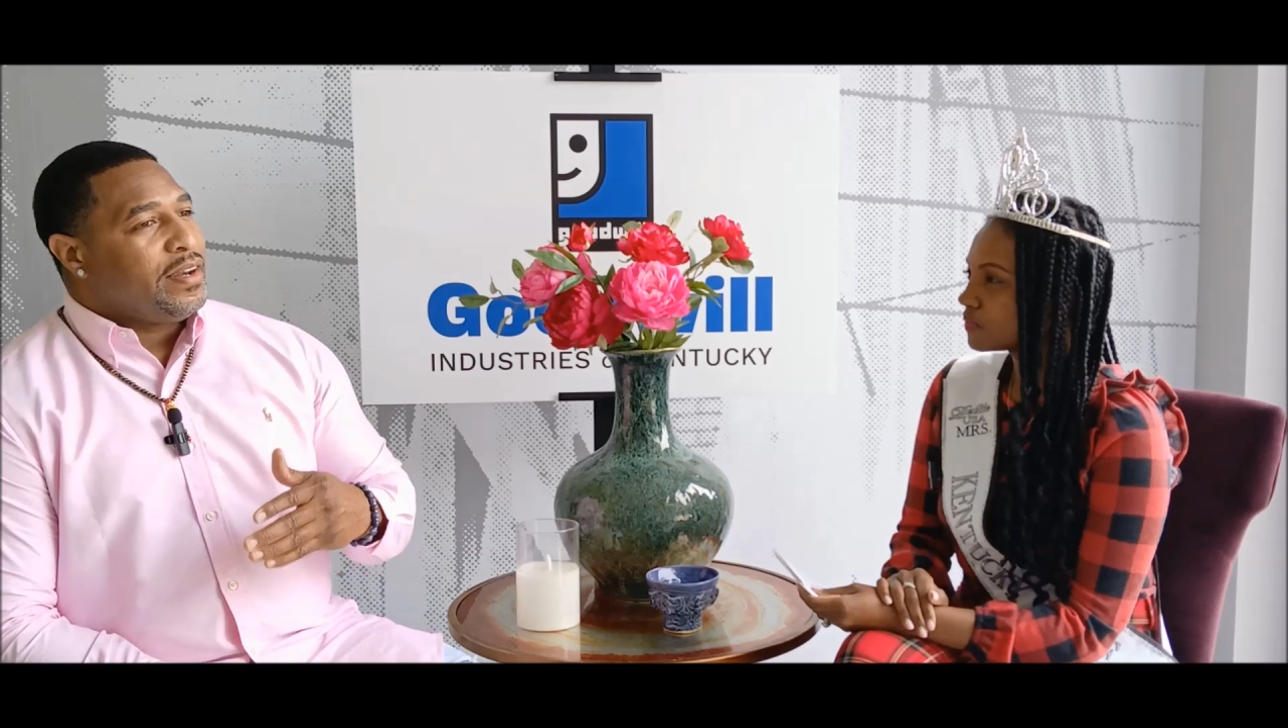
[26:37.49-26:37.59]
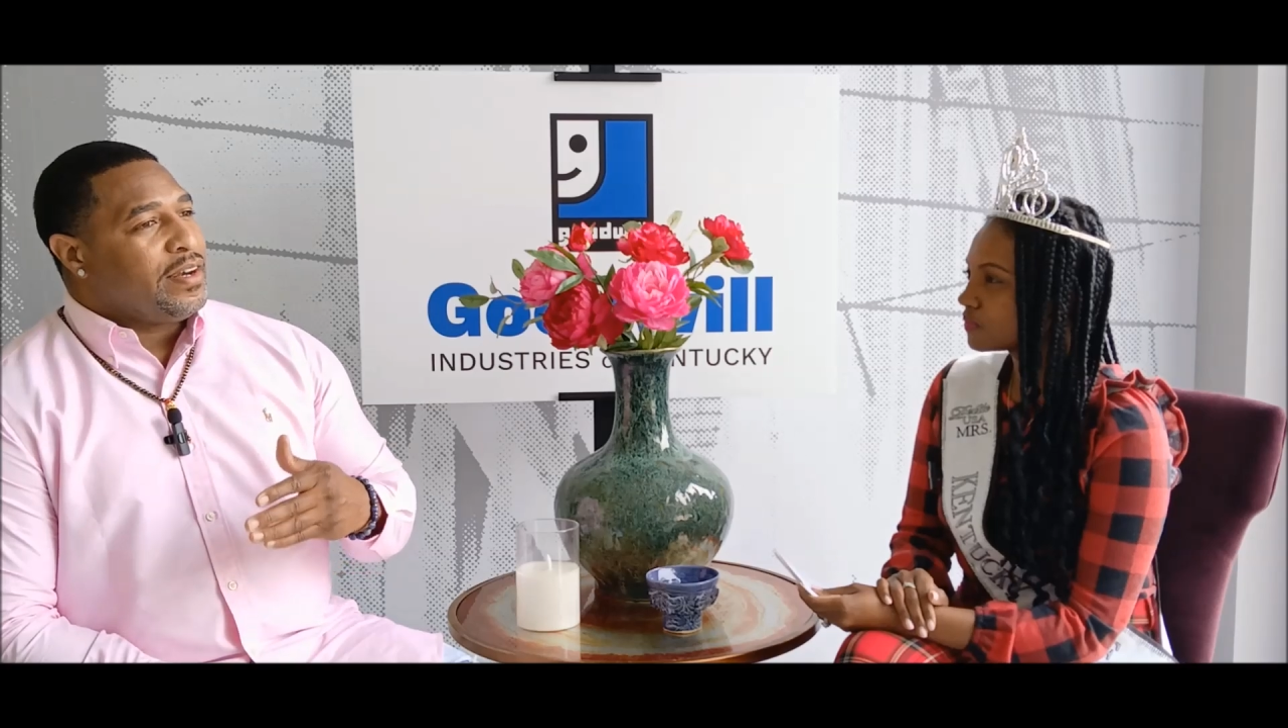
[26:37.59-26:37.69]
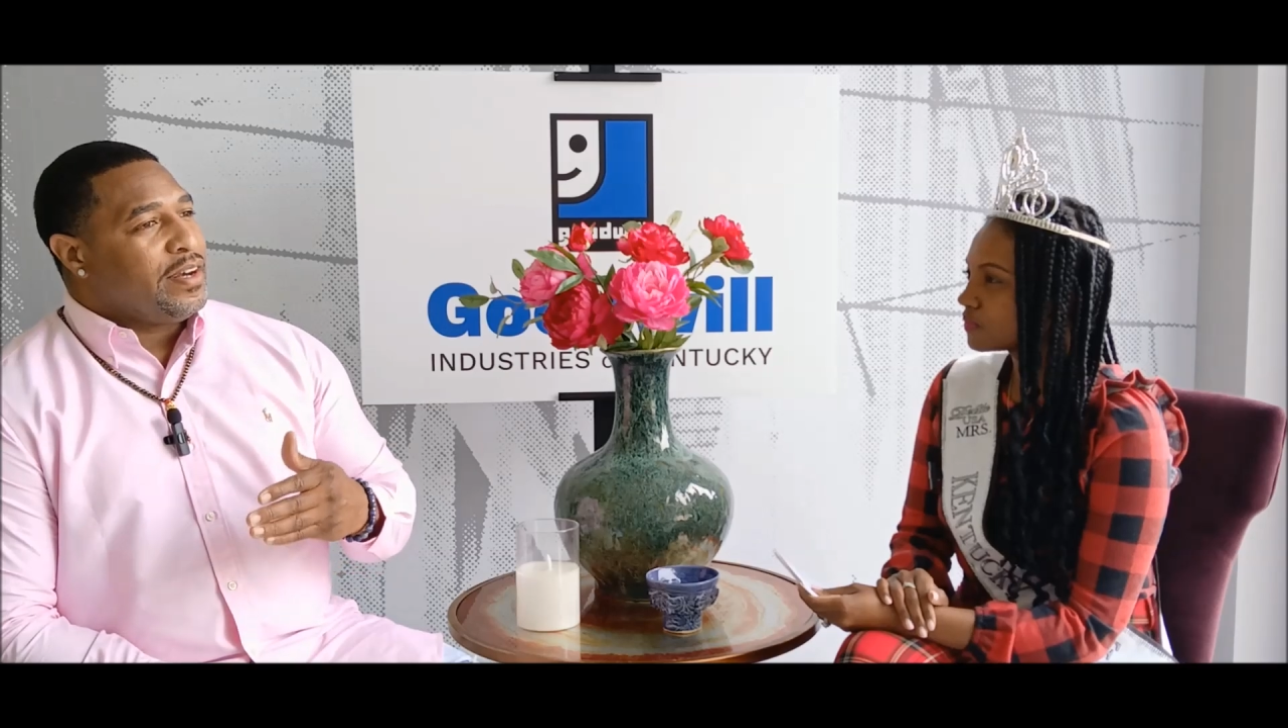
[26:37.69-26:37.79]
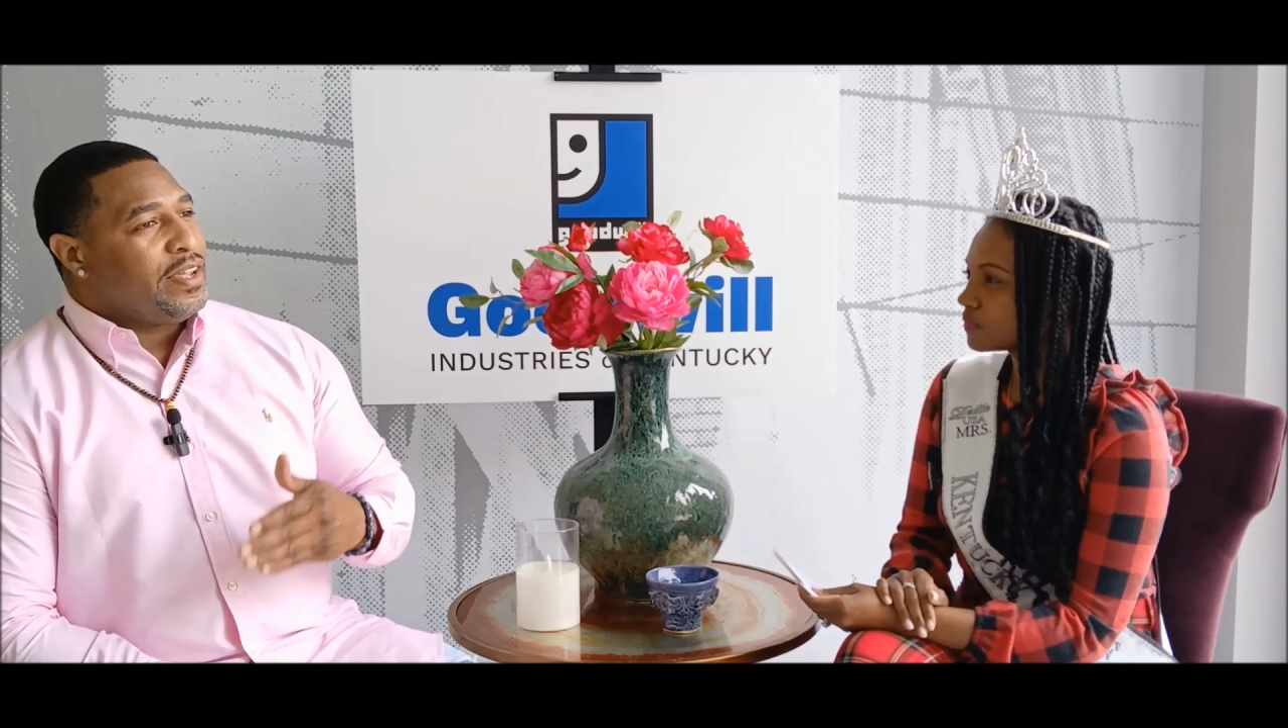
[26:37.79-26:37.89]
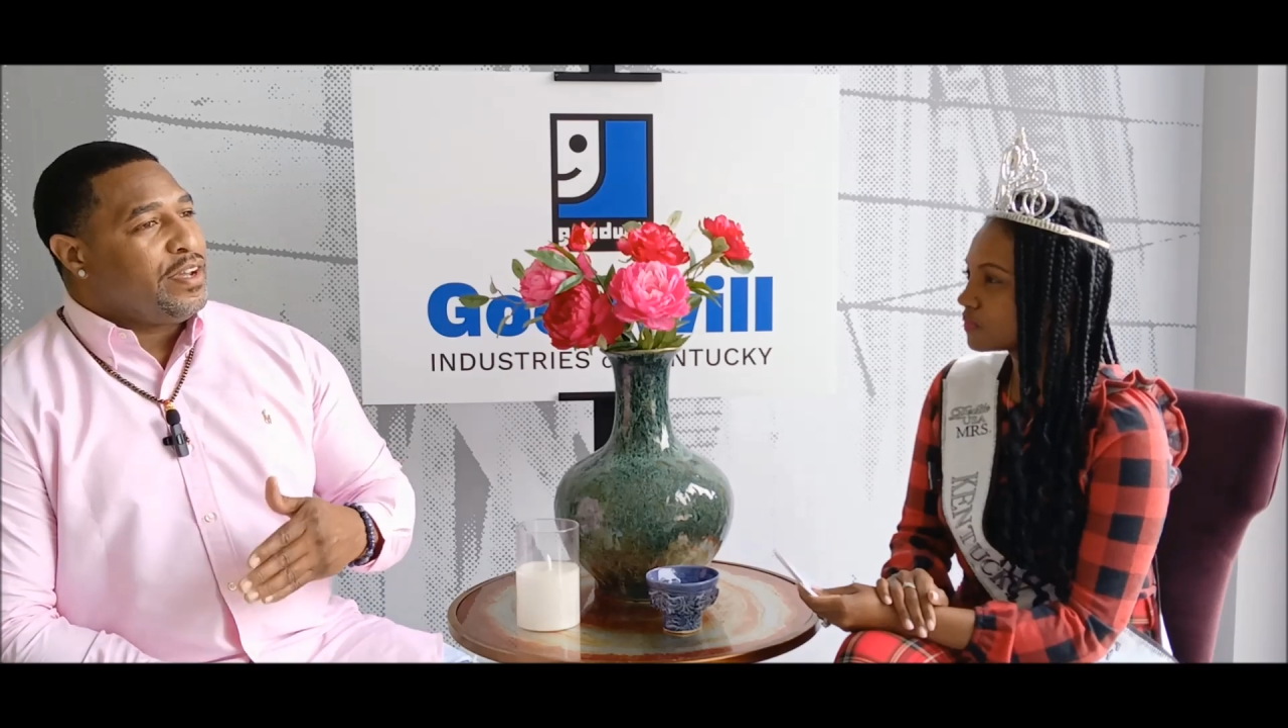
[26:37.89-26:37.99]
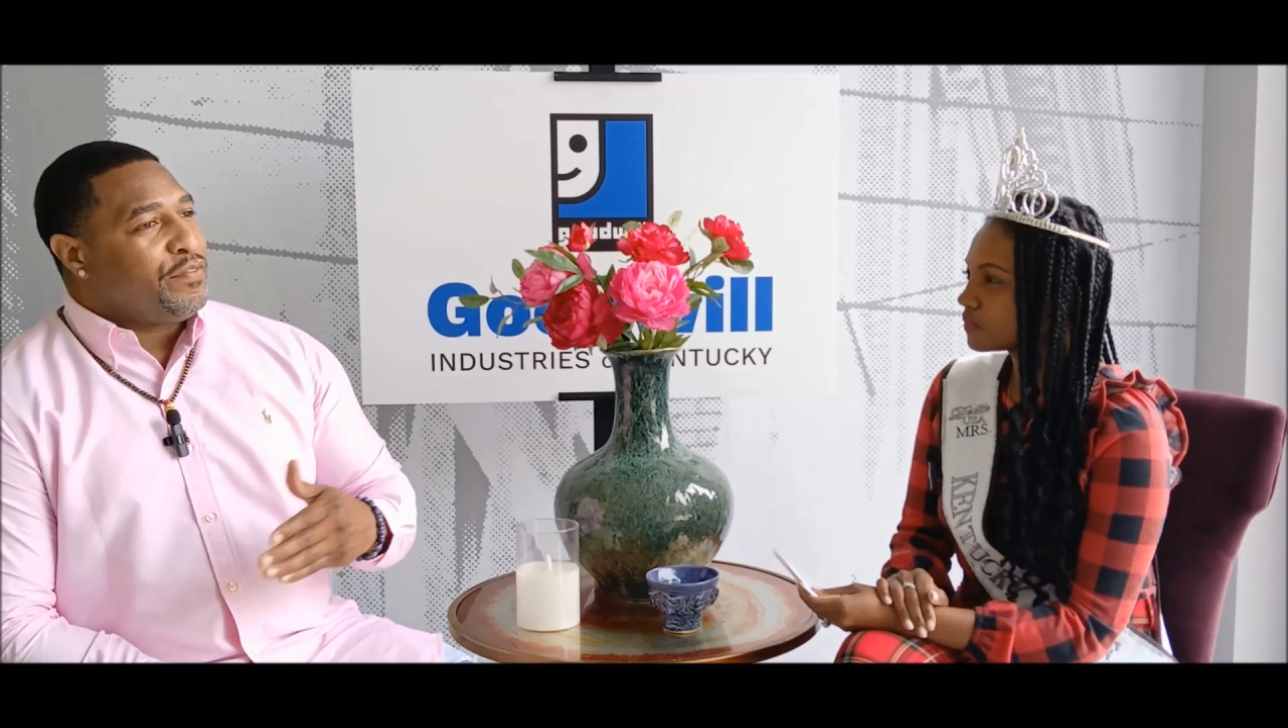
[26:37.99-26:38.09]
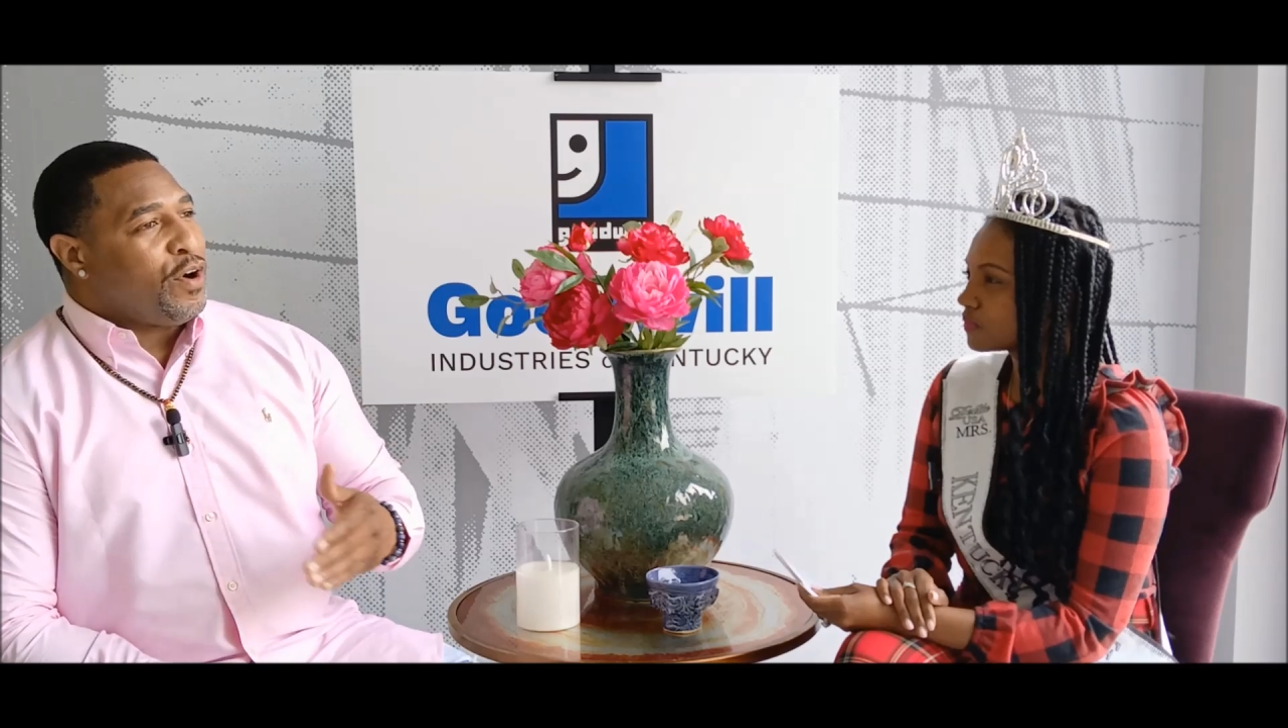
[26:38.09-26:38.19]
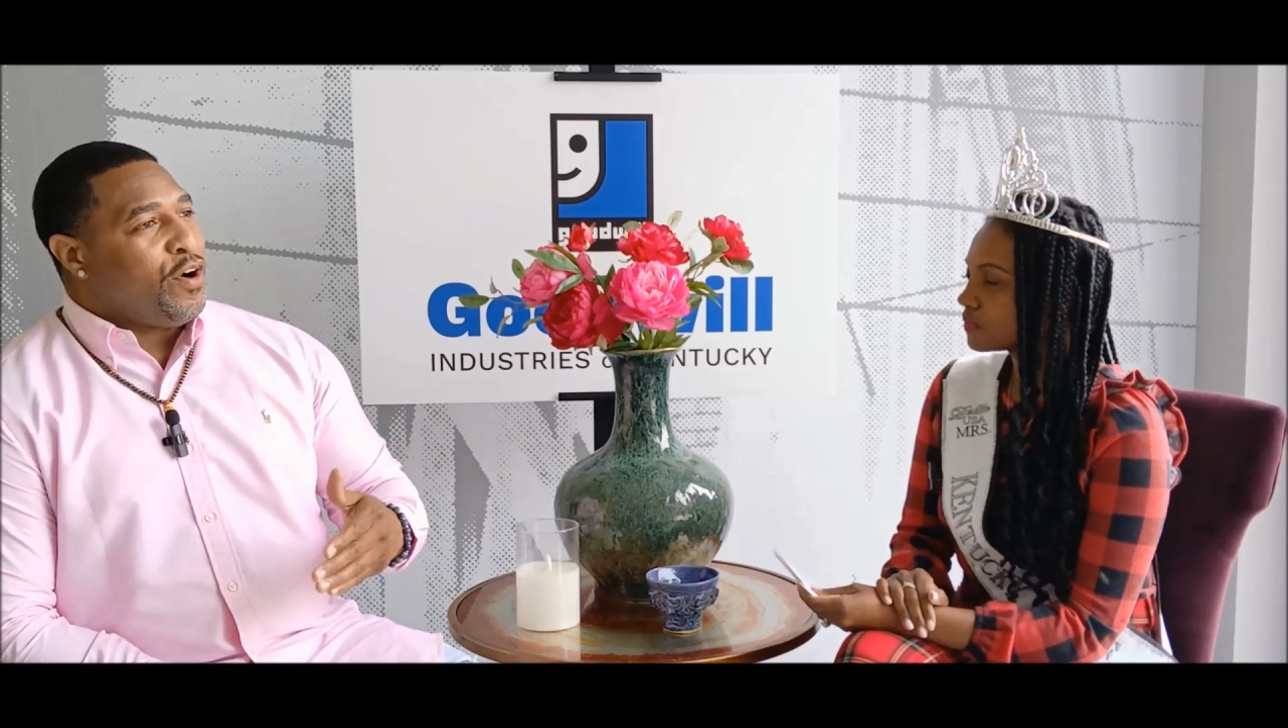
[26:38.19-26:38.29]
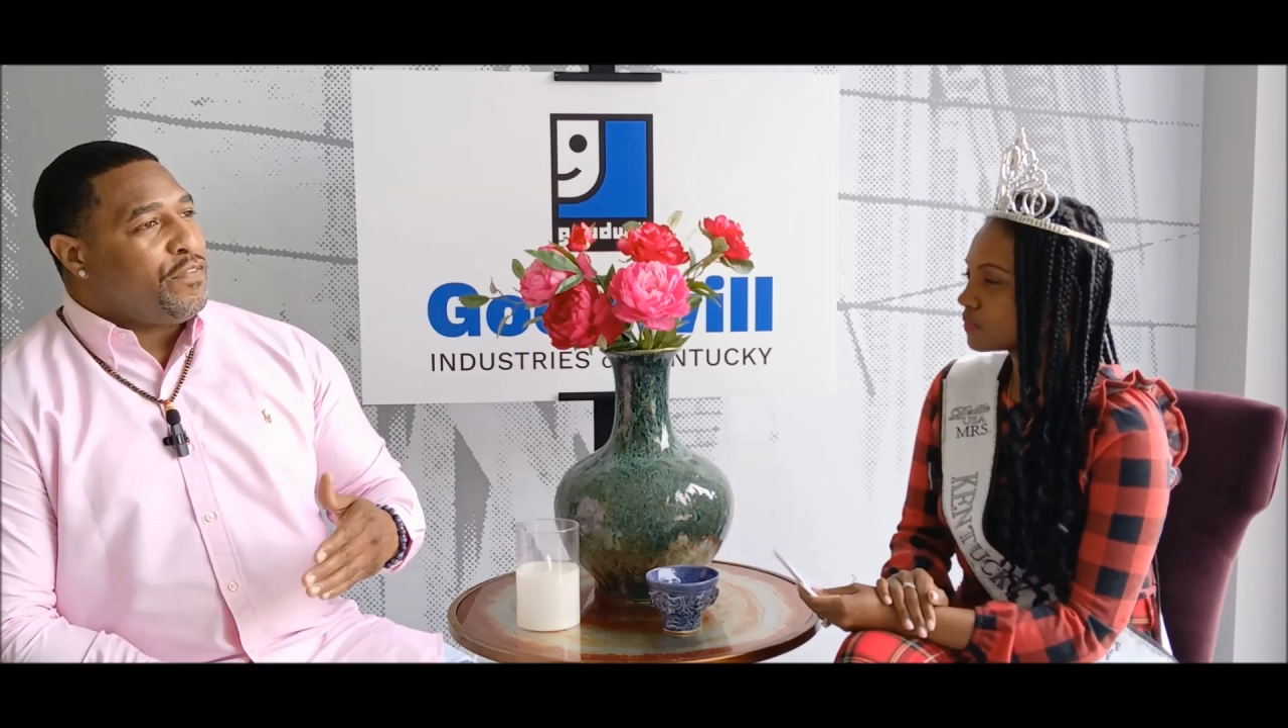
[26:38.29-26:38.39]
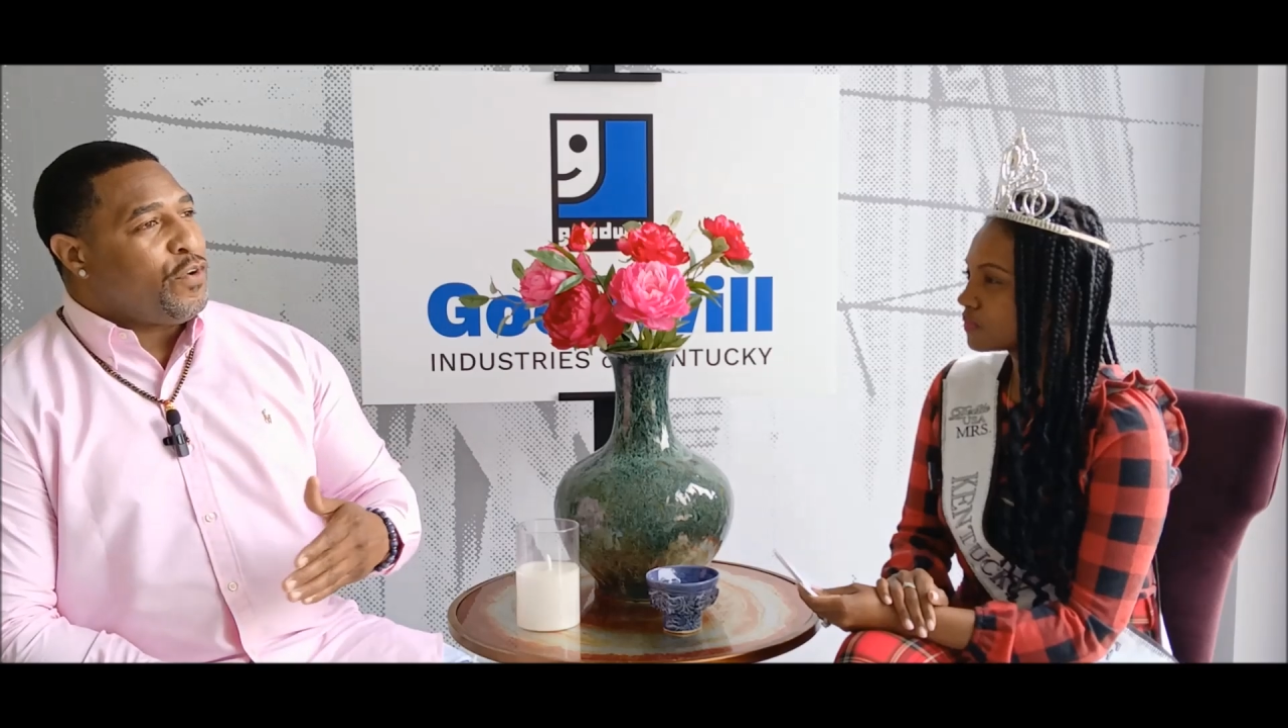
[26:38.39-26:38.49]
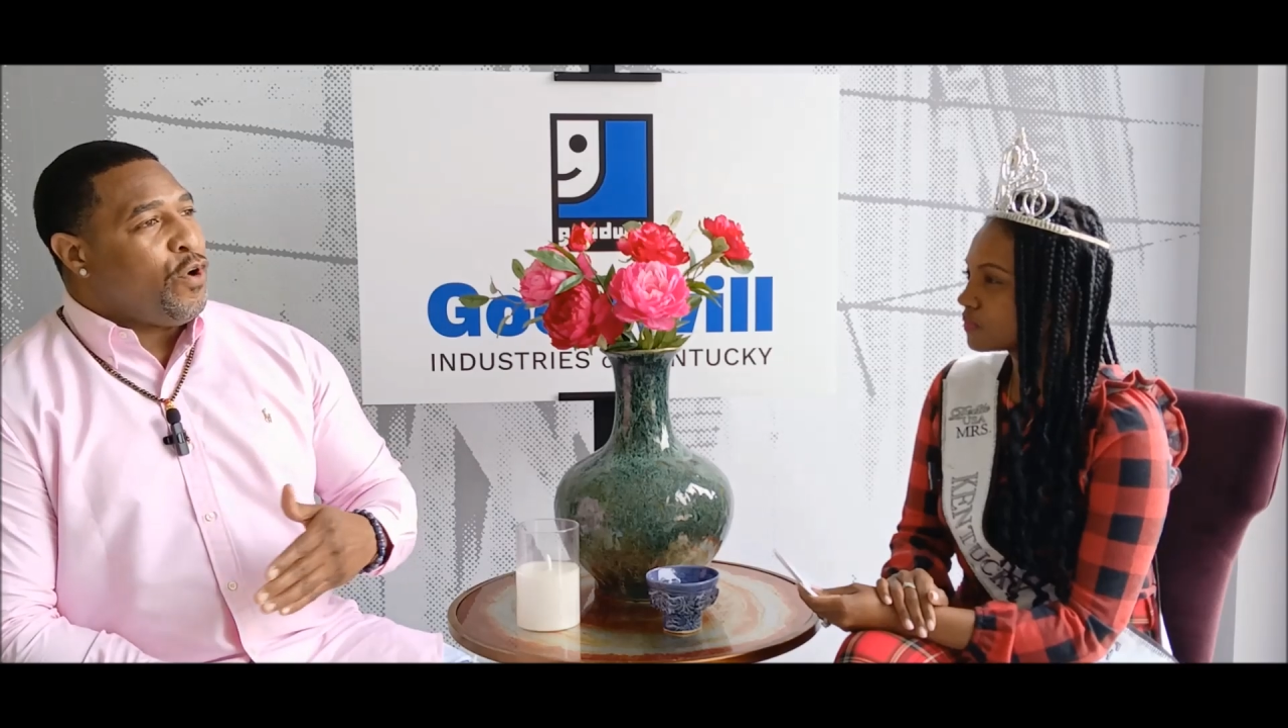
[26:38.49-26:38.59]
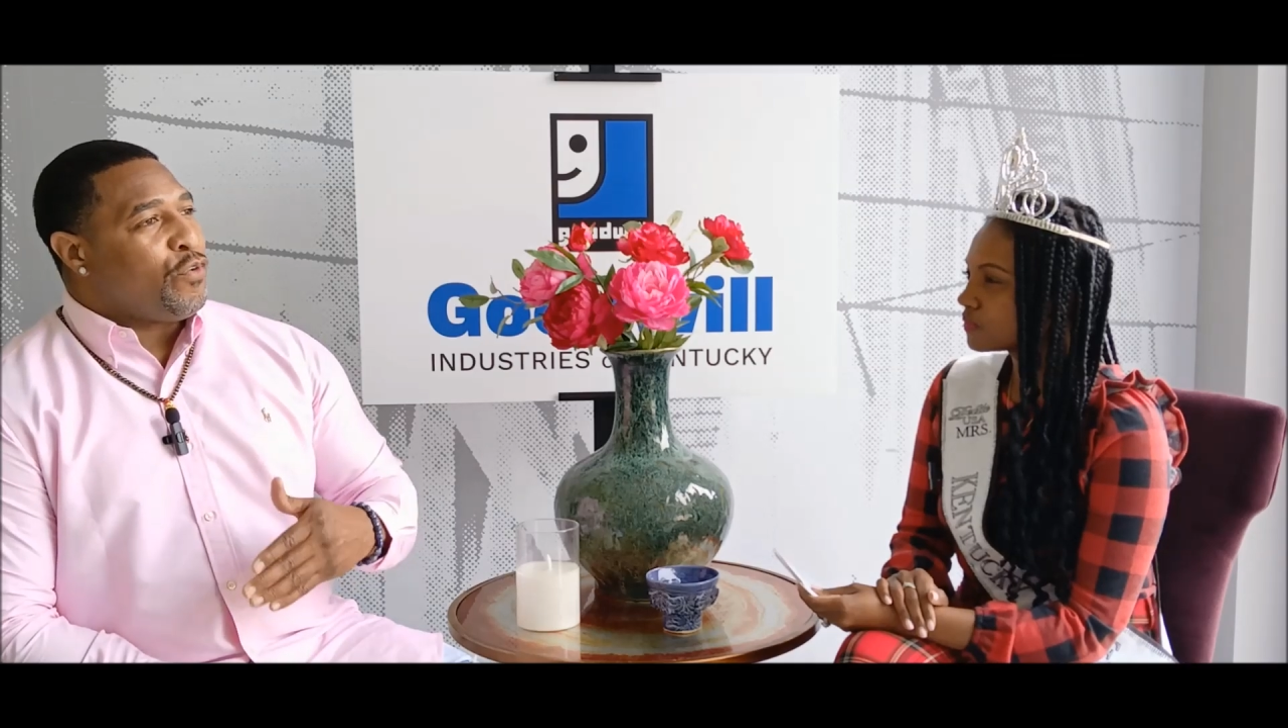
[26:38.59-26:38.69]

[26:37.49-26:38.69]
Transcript: live off